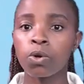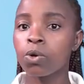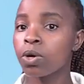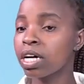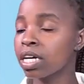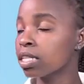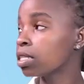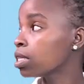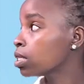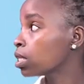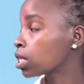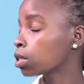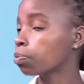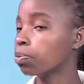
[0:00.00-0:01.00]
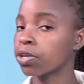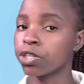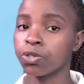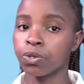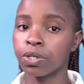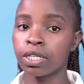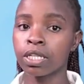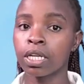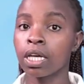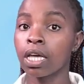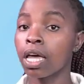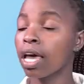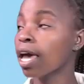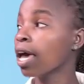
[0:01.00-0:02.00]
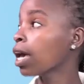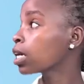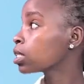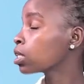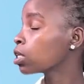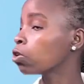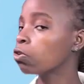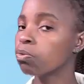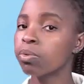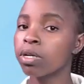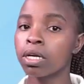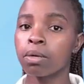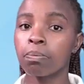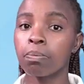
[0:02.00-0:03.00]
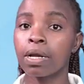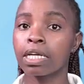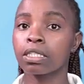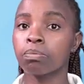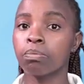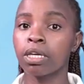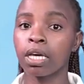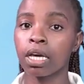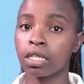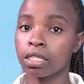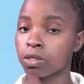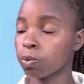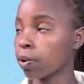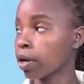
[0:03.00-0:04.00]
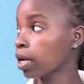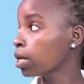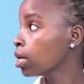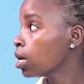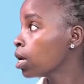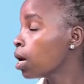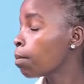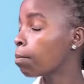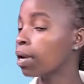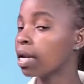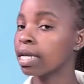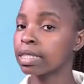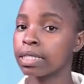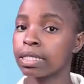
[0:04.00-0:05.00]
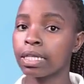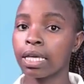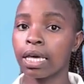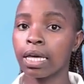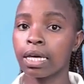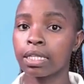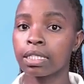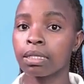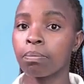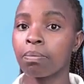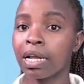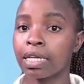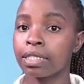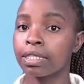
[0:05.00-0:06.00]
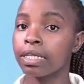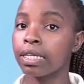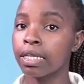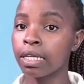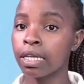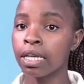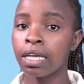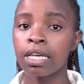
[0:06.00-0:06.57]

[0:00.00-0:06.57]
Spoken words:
look at this expression, ax cubed plus bx squared plus cx plus d,